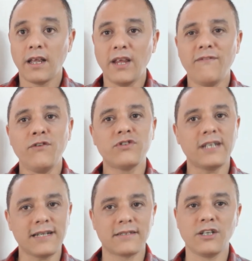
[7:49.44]
If you're
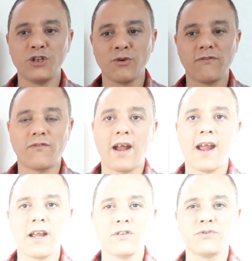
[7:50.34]
texting your
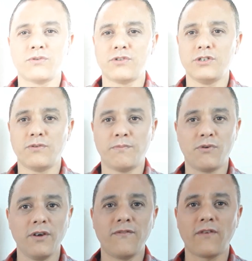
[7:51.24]
friend or your
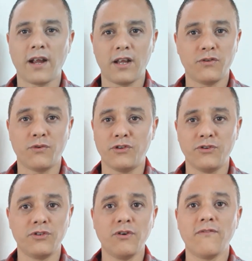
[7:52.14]
boyfriend or your
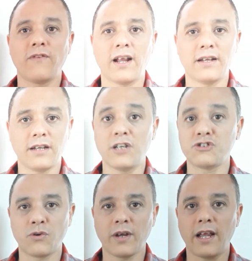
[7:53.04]
girlfriend, it's
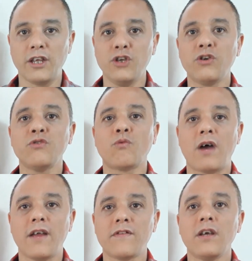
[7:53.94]
okay. You can
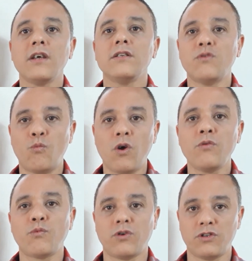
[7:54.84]
write the
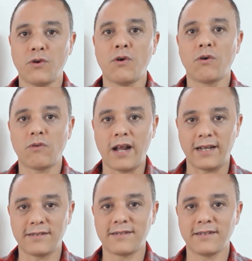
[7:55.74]
one word
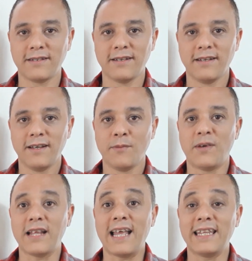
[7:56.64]
alright.
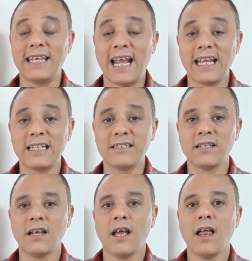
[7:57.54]
But at the end,
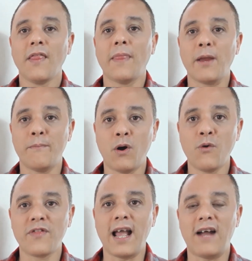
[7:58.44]
they
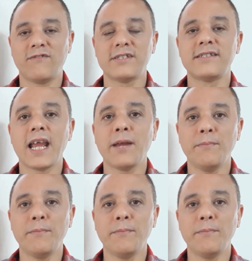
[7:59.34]
both have the same